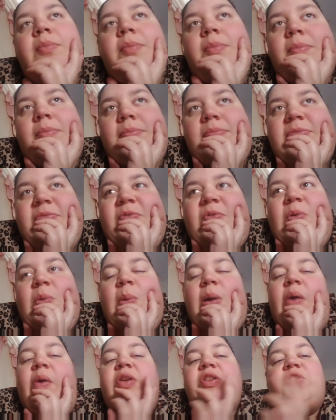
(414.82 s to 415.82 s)
a few
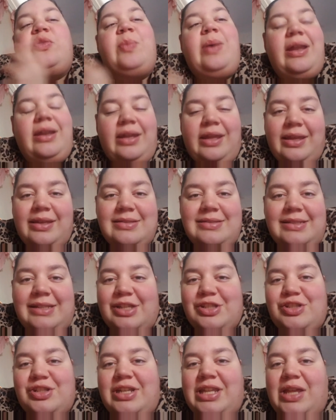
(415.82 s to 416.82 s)
hours with my niece
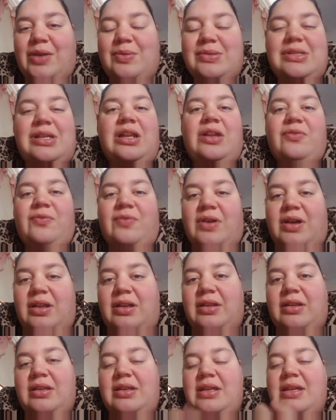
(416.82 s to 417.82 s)
yesterday that was a lot of
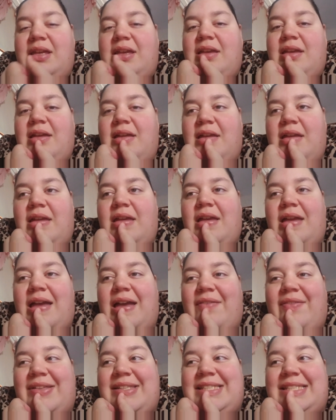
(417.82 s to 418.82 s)
fun
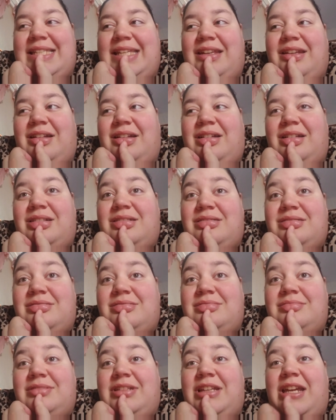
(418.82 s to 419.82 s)
haven't seen her
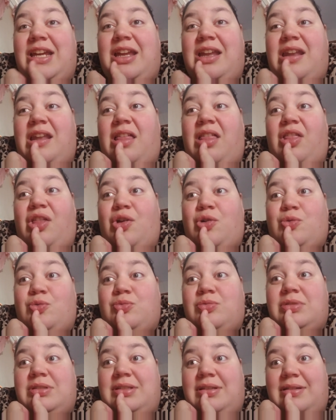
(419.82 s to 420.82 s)
in a
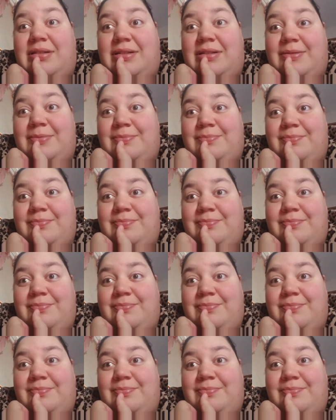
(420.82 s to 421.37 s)
long time.